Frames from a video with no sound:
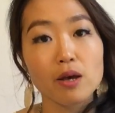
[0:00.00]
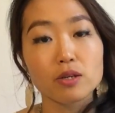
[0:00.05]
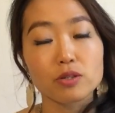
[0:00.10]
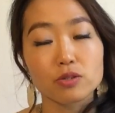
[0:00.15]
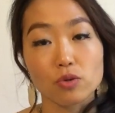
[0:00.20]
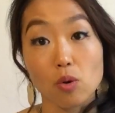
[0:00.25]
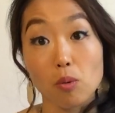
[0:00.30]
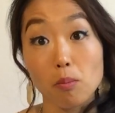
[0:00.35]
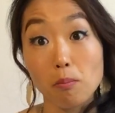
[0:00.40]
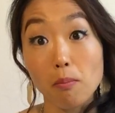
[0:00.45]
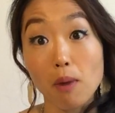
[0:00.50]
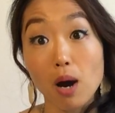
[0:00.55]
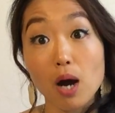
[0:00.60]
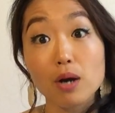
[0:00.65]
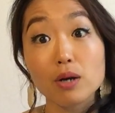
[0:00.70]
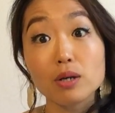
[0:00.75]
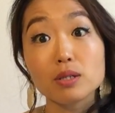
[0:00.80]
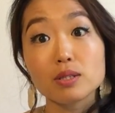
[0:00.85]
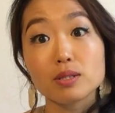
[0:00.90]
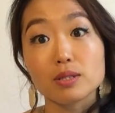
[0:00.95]
So
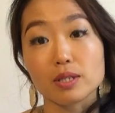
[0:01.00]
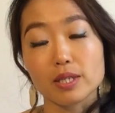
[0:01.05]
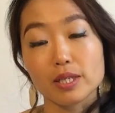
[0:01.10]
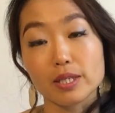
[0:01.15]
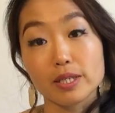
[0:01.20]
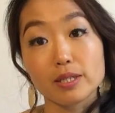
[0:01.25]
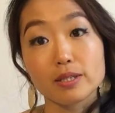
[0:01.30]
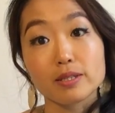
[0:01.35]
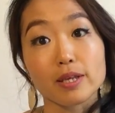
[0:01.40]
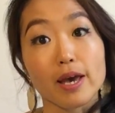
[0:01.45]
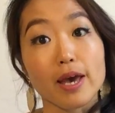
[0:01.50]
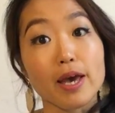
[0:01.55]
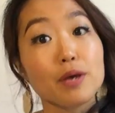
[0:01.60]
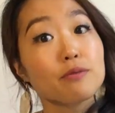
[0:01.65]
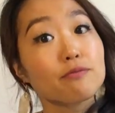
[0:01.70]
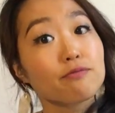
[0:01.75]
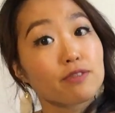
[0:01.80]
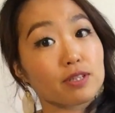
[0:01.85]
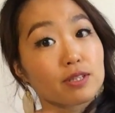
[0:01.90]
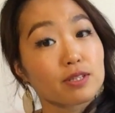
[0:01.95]
Mars is
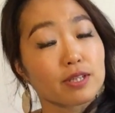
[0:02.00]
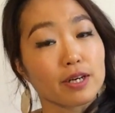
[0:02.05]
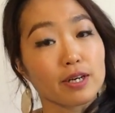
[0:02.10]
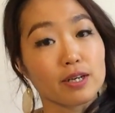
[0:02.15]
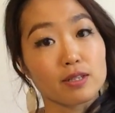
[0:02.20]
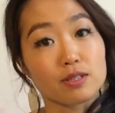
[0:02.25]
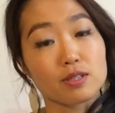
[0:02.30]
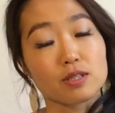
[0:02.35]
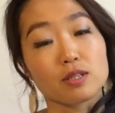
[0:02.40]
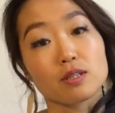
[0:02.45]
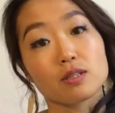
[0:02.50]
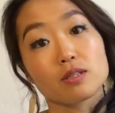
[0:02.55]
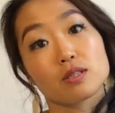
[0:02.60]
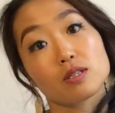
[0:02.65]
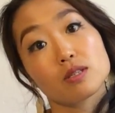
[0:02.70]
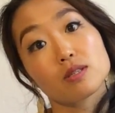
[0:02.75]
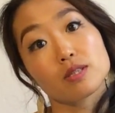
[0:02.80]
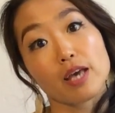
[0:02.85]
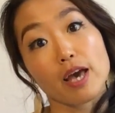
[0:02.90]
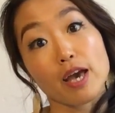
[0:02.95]
emphasizing
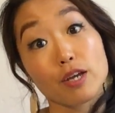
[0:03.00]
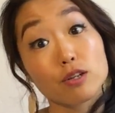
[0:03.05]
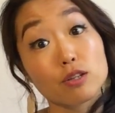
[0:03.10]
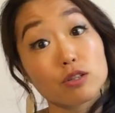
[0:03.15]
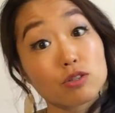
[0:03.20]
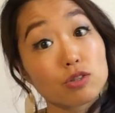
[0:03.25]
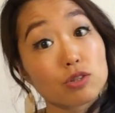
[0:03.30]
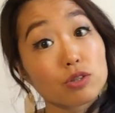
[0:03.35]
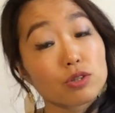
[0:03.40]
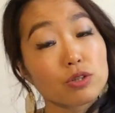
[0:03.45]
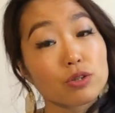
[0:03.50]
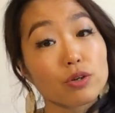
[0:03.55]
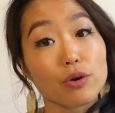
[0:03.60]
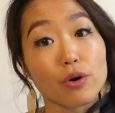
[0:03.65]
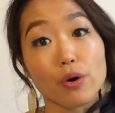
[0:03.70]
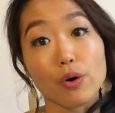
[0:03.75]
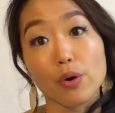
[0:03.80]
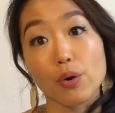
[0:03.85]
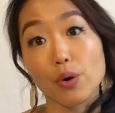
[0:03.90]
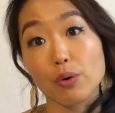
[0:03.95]
this energy
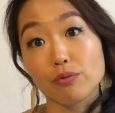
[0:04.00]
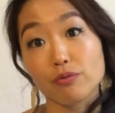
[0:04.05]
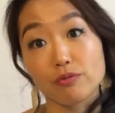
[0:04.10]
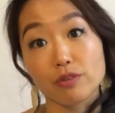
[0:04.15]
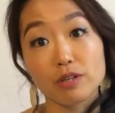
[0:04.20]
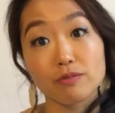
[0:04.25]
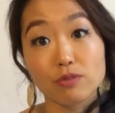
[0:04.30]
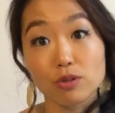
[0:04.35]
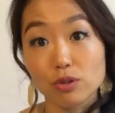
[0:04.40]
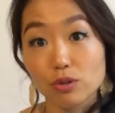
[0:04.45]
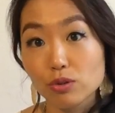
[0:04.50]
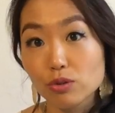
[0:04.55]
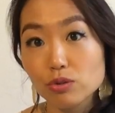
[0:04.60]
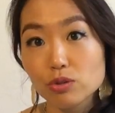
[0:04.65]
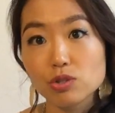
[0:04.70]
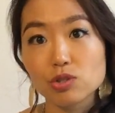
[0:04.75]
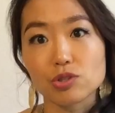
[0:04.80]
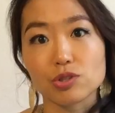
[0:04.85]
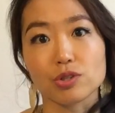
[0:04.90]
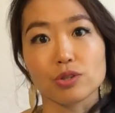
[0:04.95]
of
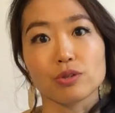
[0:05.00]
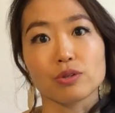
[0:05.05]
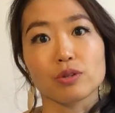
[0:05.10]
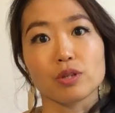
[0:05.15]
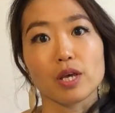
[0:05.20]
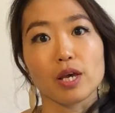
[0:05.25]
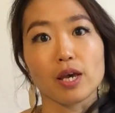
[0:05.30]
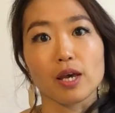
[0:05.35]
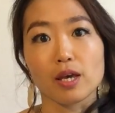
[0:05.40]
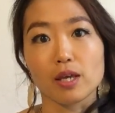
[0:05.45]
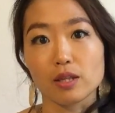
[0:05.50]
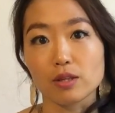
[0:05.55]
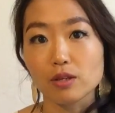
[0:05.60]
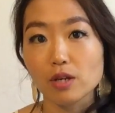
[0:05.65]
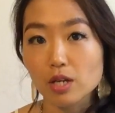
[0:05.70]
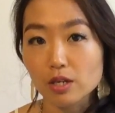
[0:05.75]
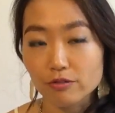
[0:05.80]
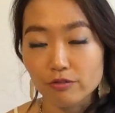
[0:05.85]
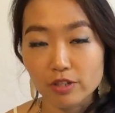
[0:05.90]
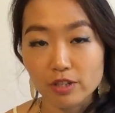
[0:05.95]
revolution and
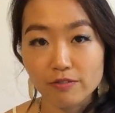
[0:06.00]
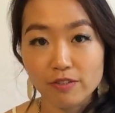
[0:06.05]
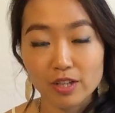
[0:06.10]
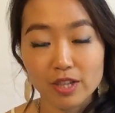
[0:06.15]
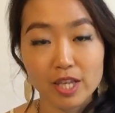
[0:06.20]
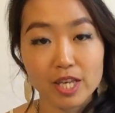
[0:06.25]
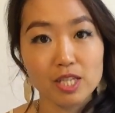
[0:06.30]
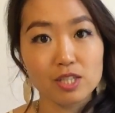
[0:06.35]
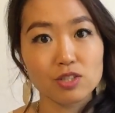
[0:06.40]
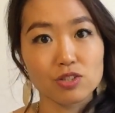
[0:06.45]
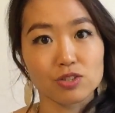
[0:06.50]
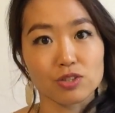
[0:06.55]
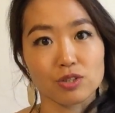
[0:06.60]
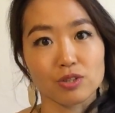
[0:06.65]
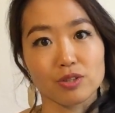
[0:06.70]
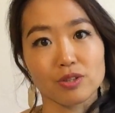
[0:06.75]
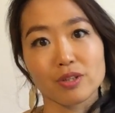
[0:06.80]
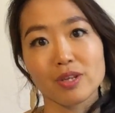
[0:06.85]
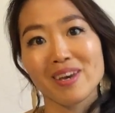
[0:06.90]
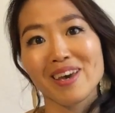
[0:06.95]

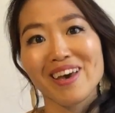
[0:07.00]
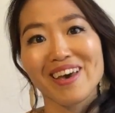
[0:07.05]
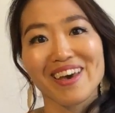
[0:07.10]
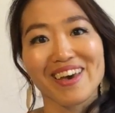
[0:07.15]
revelation